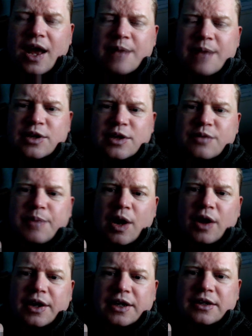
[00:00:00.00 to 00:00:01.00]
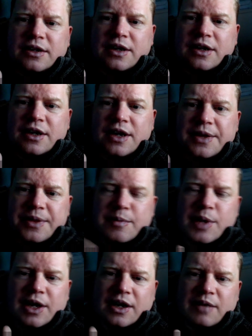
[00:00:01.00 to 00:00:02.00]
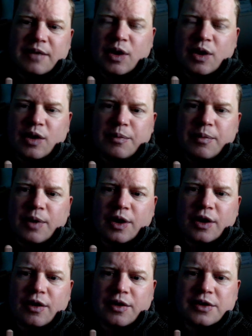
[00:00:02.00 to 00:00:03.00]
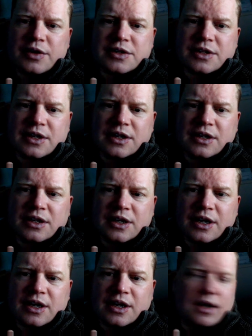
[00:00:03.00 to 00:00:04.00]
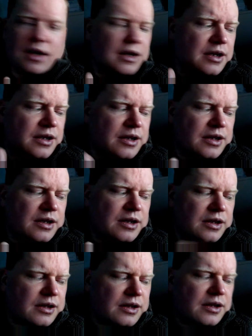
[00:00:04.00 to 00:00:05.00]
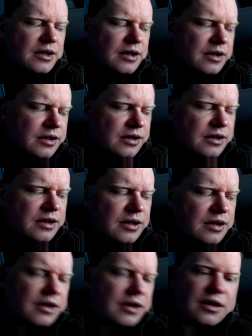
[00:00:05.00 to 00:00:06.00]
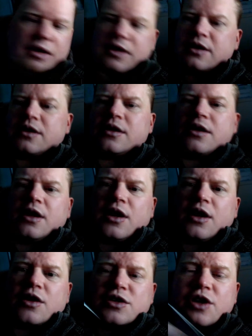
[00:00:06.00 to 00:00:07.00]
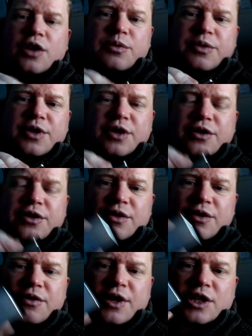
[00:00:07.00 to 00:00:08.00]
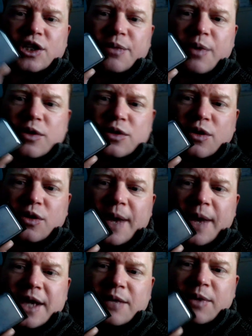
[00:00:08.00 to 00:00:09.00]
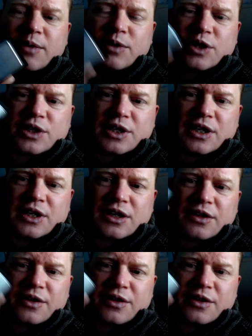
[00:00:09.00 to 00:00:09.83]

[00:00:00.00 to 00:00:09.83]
absolute bargain uh, at the minute in my my eyes. The uh, alongside with the other uh, chip I'll talk about in a minute, which is the